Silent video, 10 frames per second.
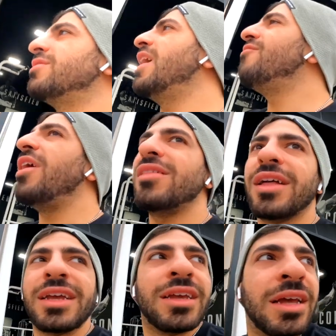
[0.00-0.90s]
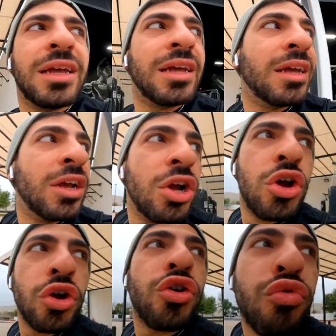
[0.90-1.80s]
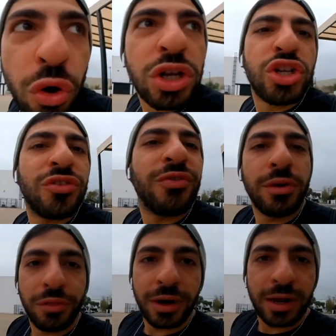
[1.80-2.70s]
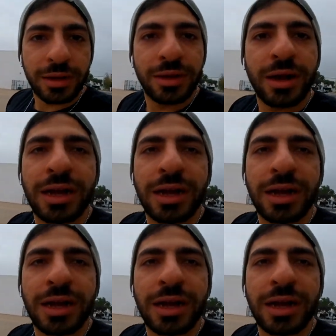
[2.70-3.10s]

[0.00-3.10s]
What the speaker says: doesn't have that like grunge feel that I